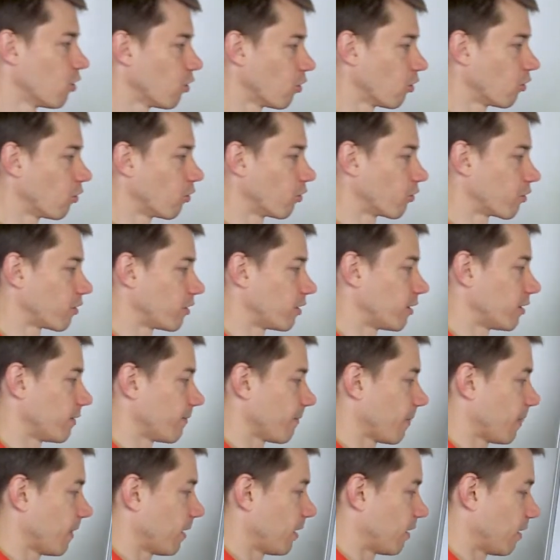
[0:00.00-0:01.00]

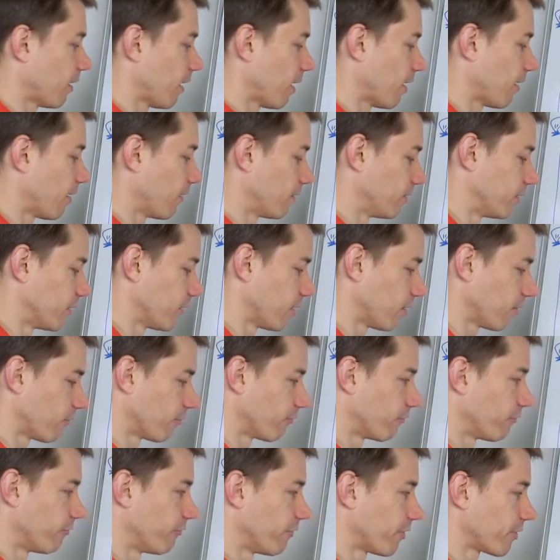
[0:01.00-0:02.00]
Or on
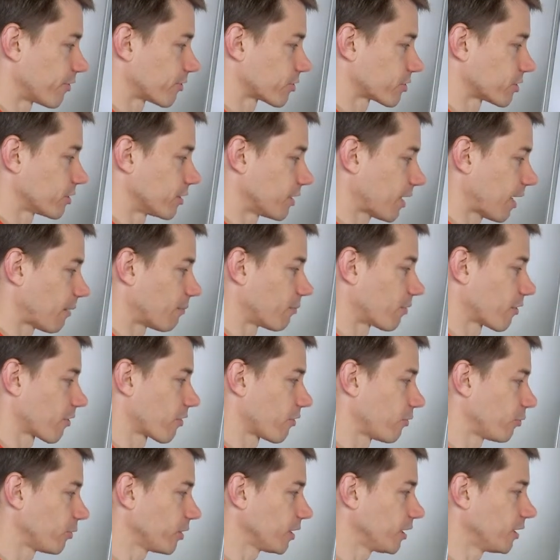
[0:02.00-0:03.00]
version number
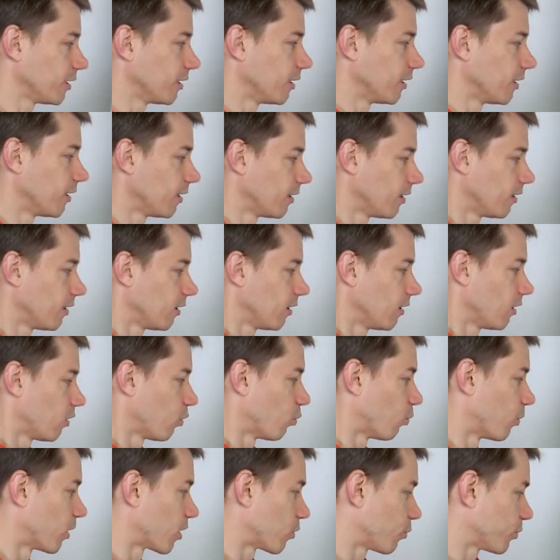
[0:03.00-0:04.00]
three,
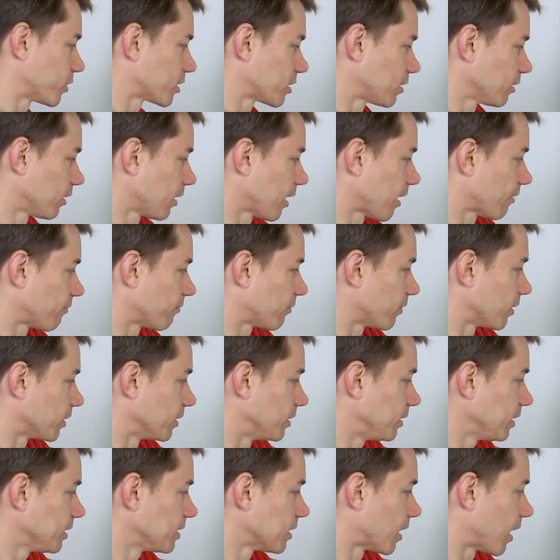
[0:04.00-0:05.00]
where we still have
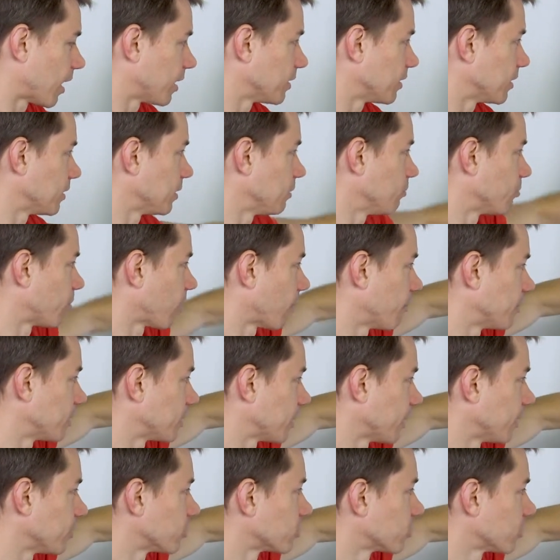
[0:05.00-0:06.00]
design and
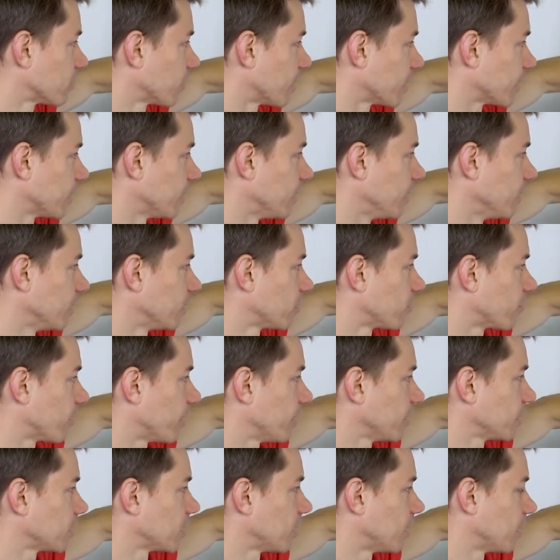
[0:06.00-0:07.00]
implementation, like here,
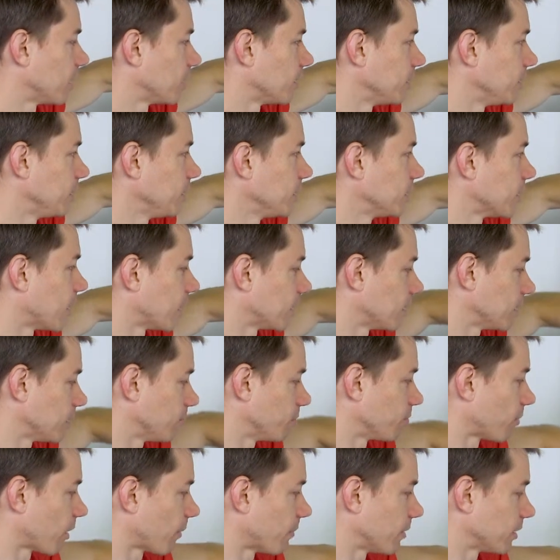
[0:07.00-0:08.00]
right? Design and
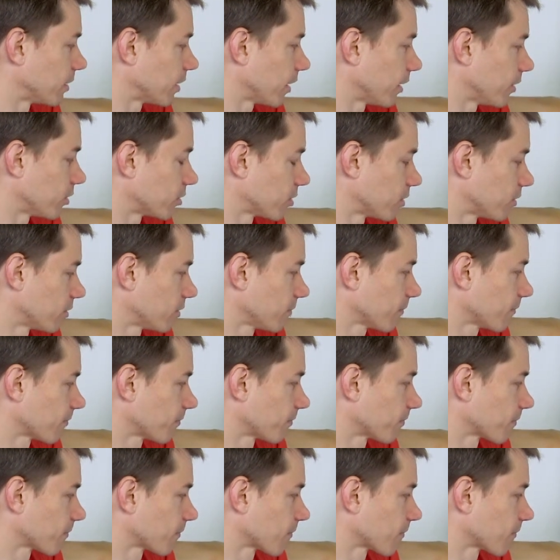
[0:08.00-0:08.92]
implementation.